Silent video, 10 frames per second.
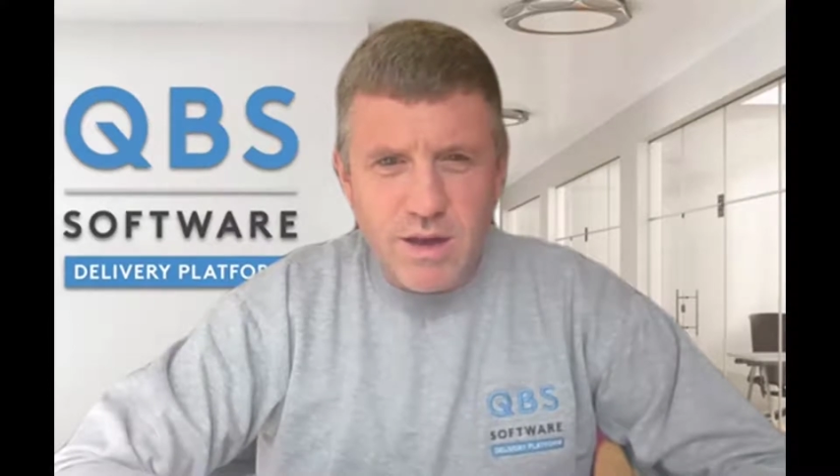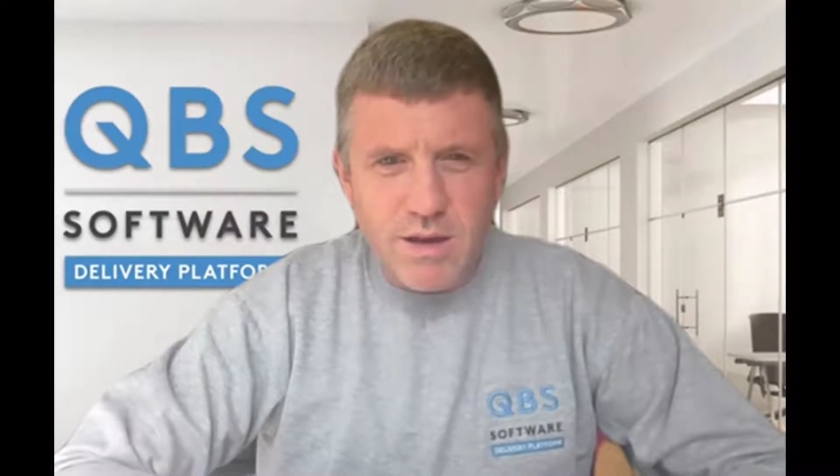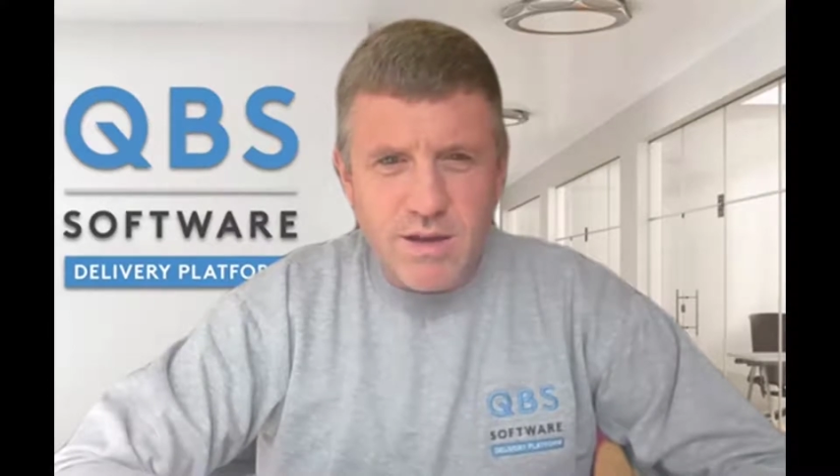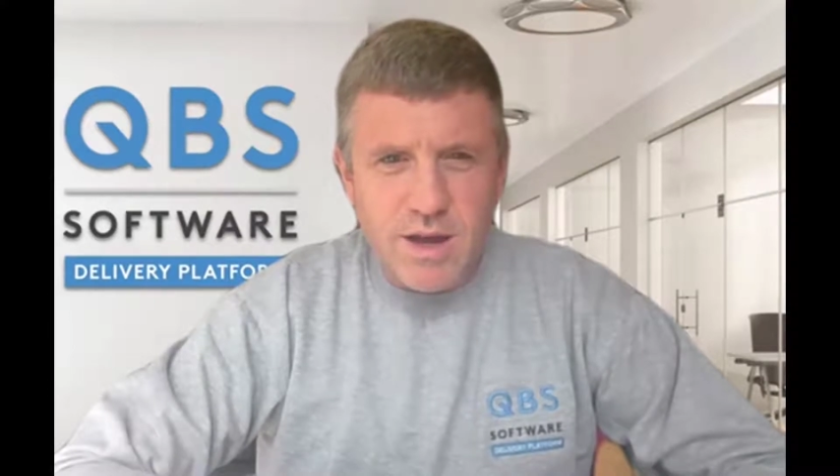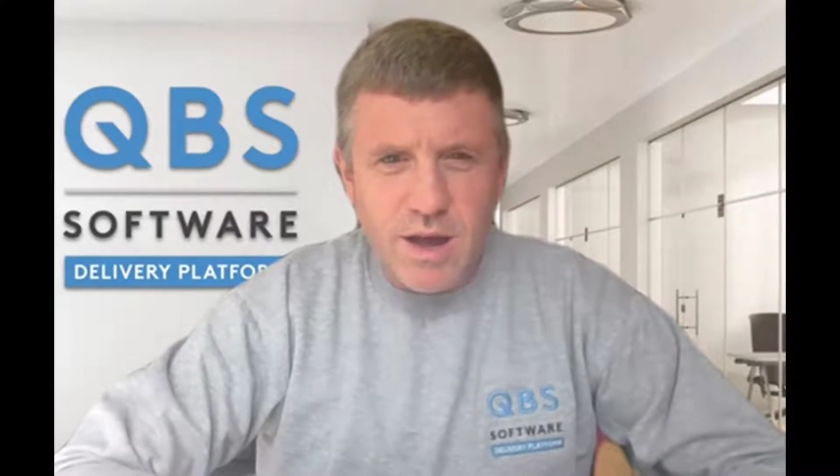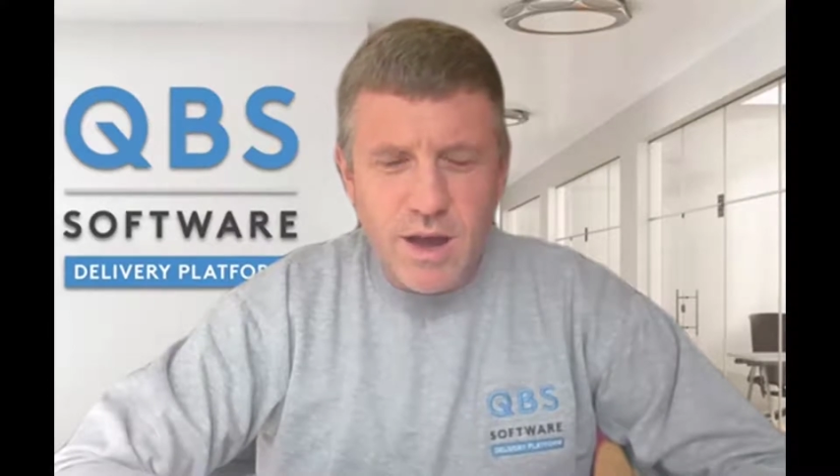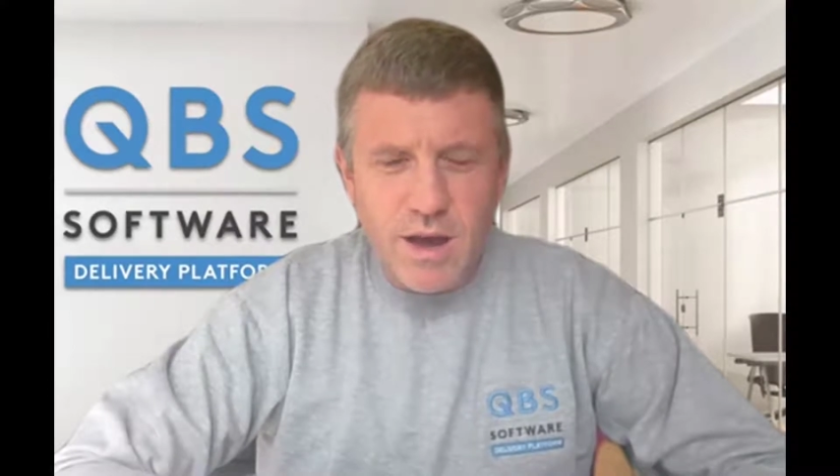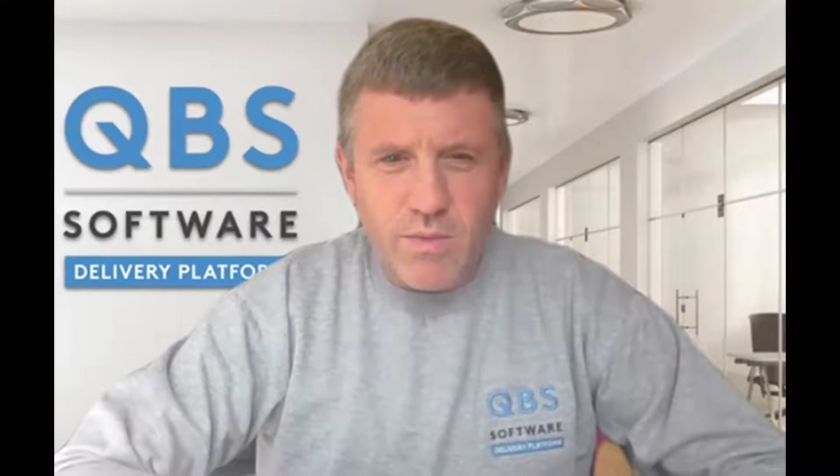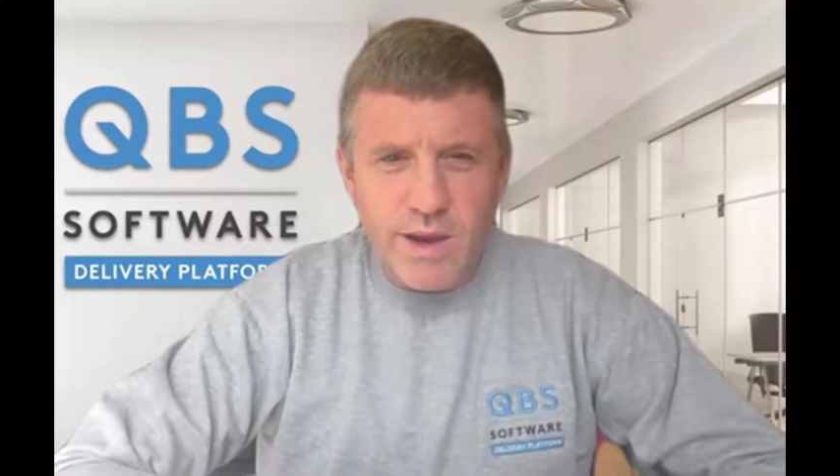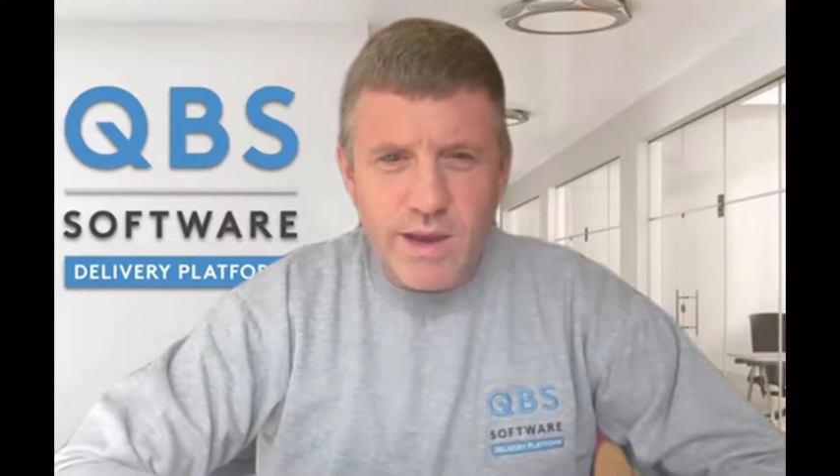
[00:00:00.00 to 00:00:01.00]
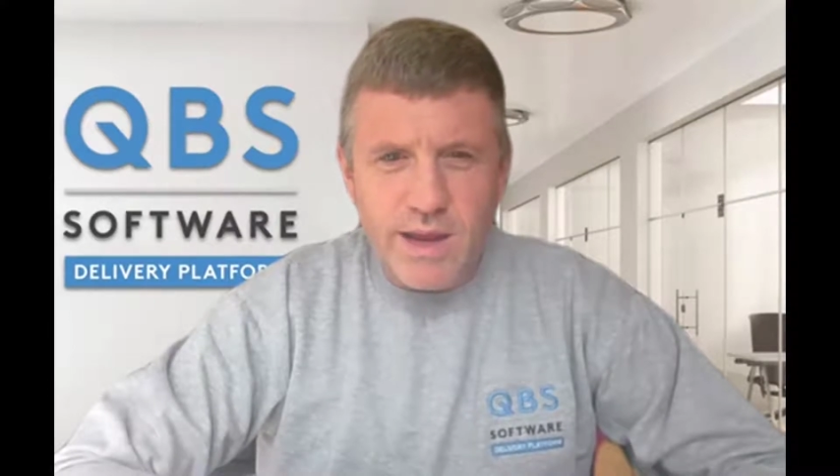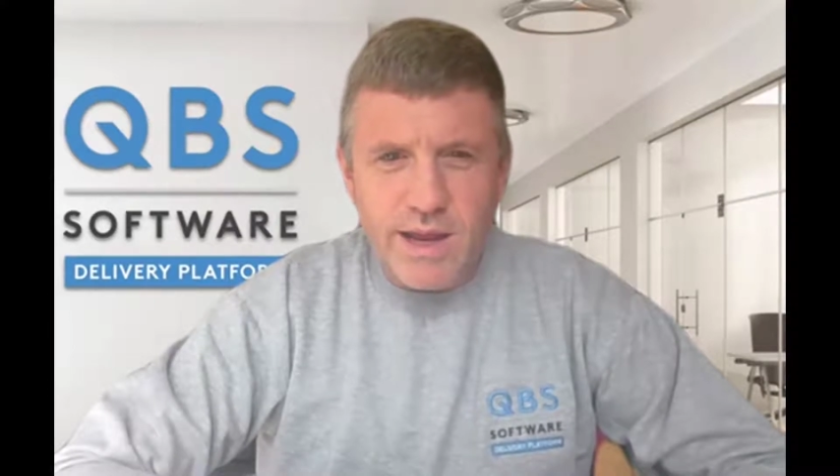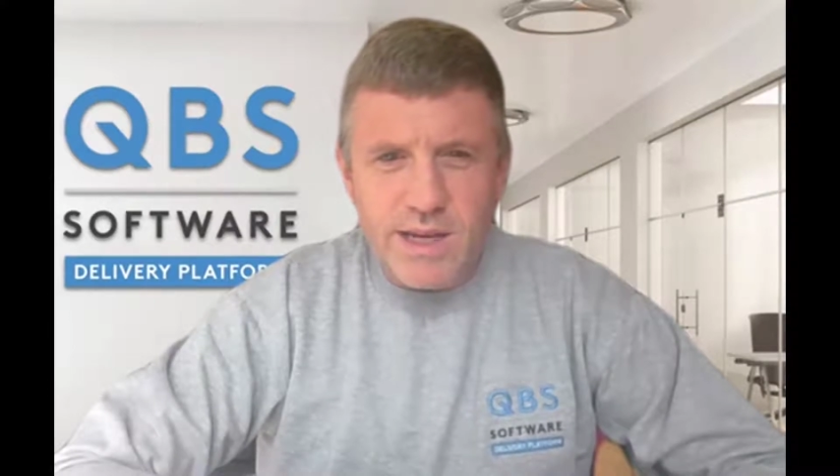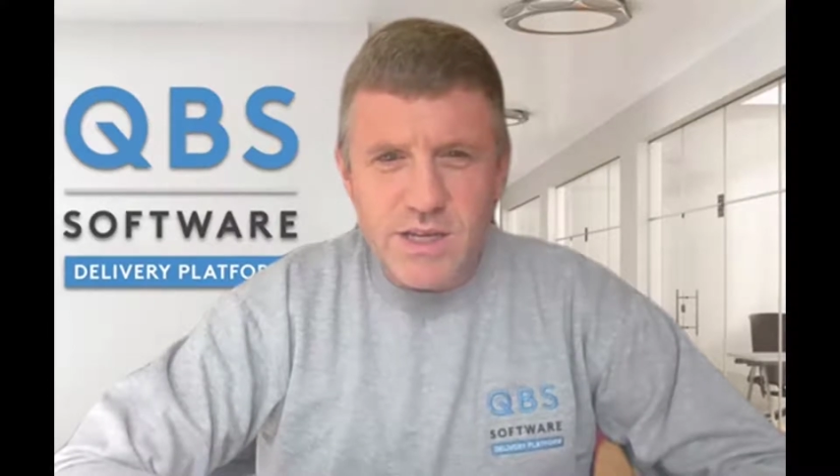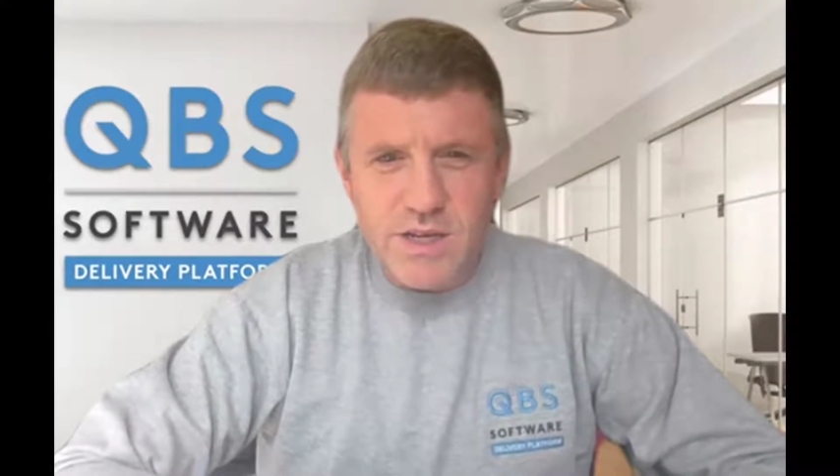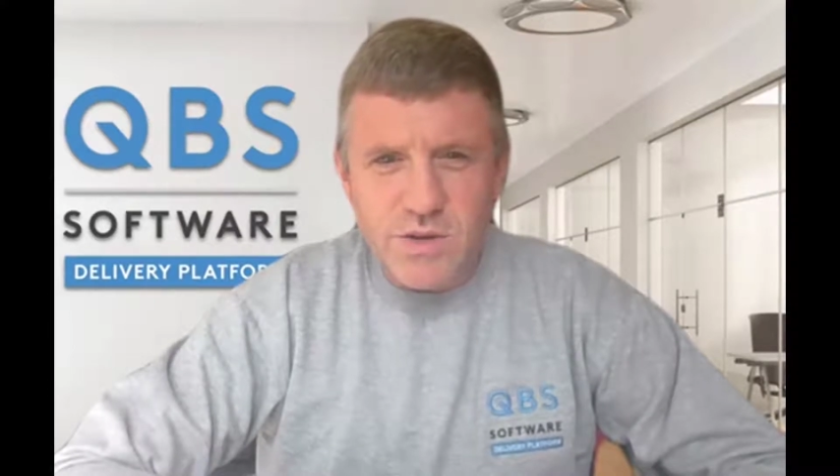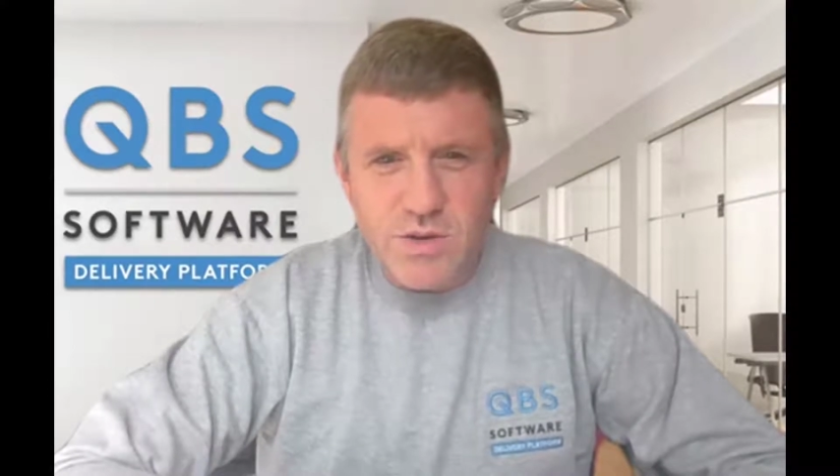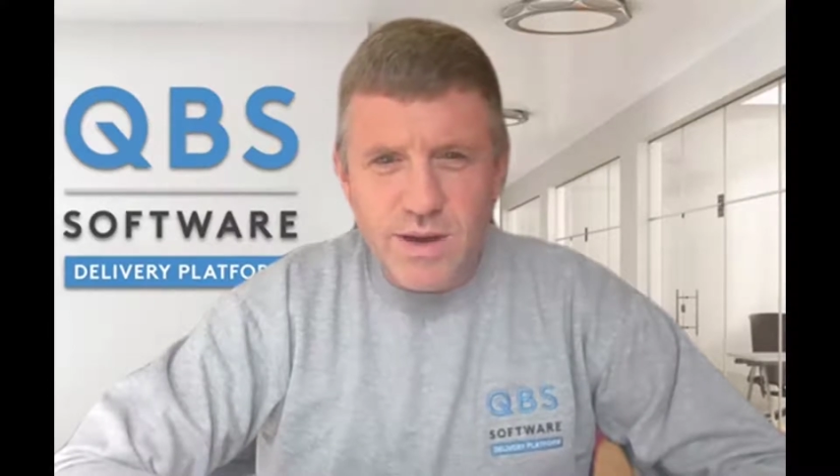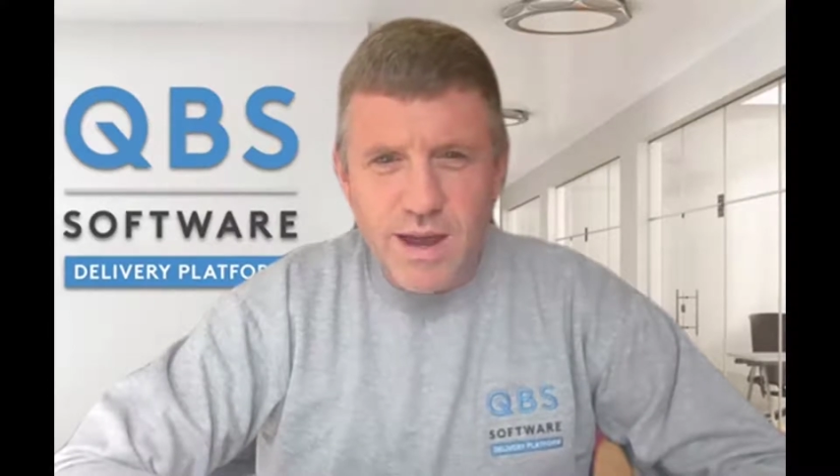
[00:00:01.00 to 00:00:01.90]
that we need to